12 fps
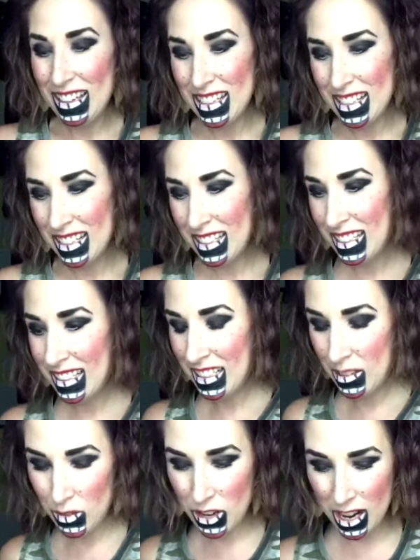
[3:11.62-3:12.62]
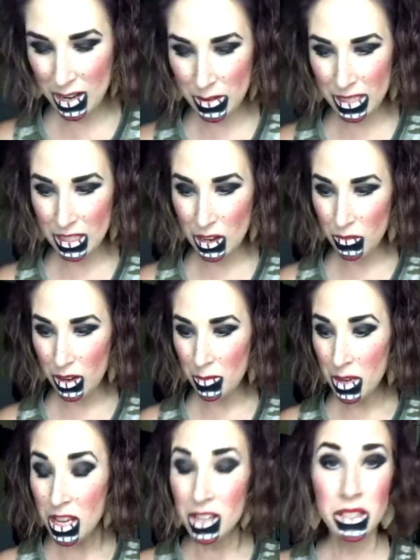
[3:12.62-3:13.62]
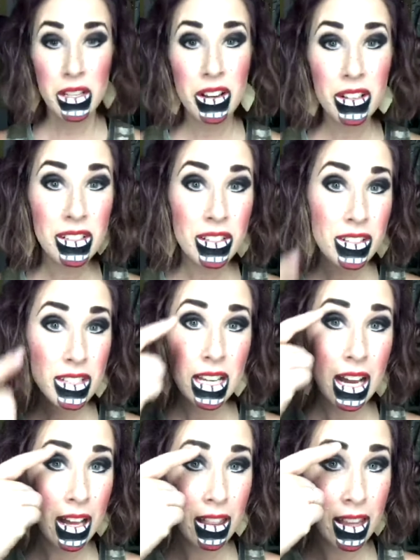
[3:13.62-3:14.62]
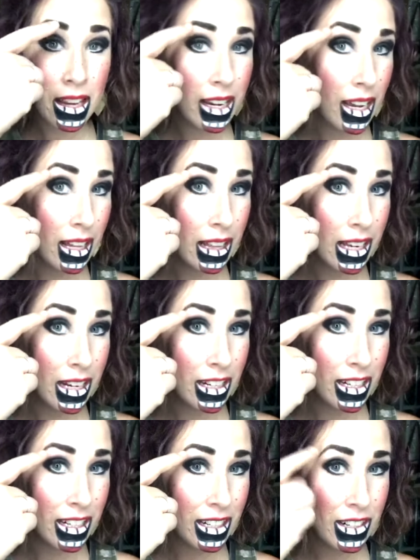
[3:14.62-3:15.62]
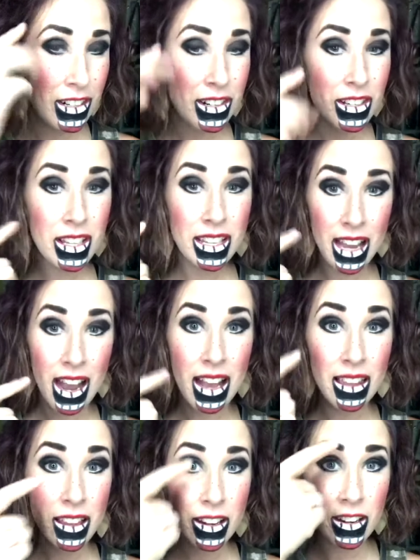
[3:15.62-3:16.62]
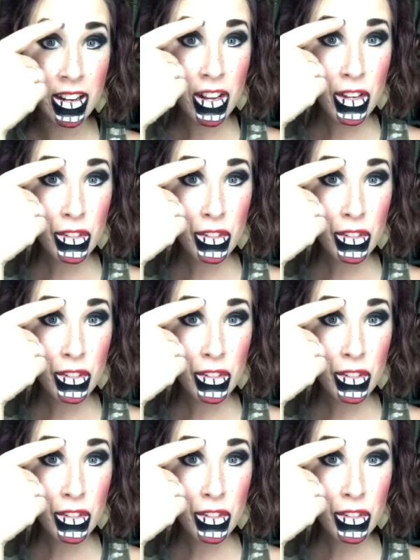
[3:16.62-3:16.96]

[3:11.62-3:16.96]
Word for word: Ah, I'm cracking myself up. So I also use that eyeliner, or yeah, eyeliner